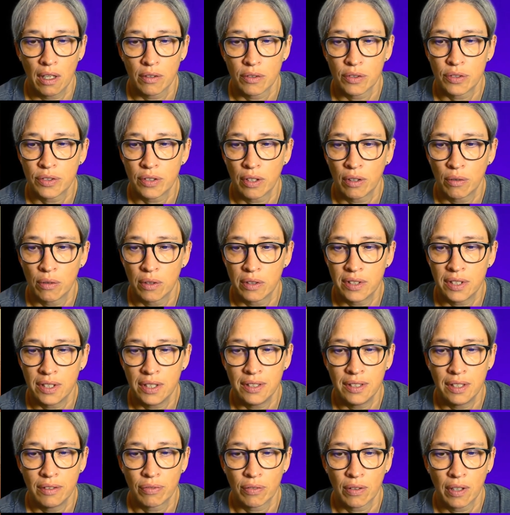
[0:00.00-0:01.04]
So it's
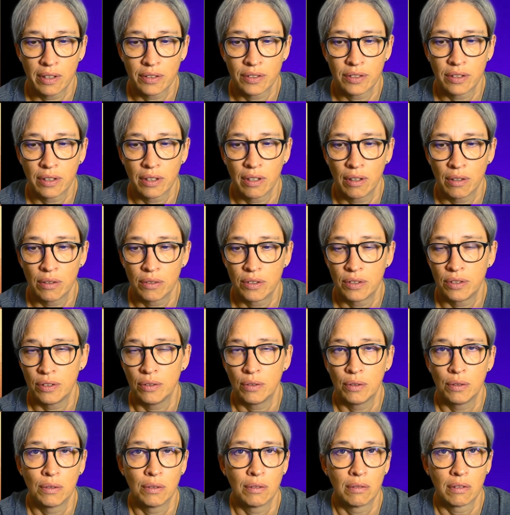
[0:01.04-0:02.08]
easy for us to go
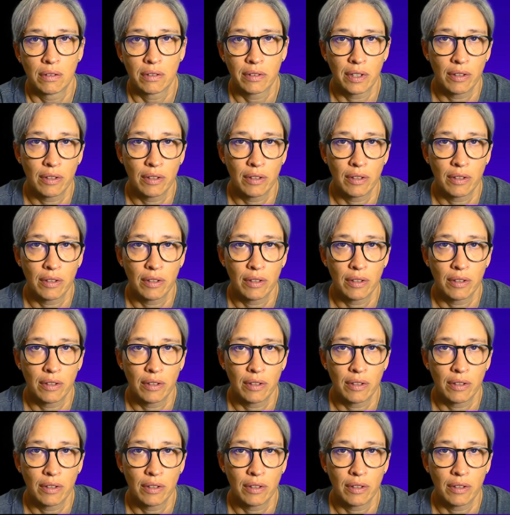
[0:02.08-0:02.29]
to,